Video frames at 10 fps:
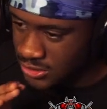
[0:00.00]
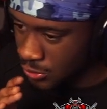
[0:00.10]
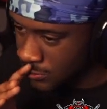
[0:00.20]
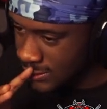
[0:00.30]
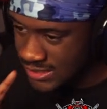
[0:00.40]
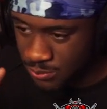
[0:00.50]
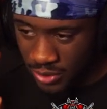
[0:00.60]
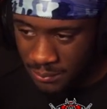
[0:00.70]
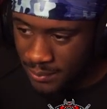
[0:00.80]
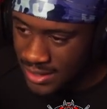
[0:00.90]
so this is
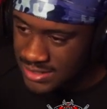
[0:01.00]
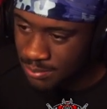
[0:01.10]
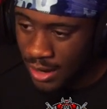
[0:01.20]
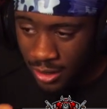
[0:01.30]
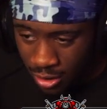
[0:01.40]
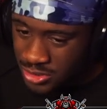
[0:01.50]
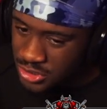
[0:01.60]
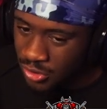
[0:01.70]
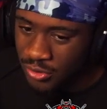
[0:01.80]
pretty much my go-to.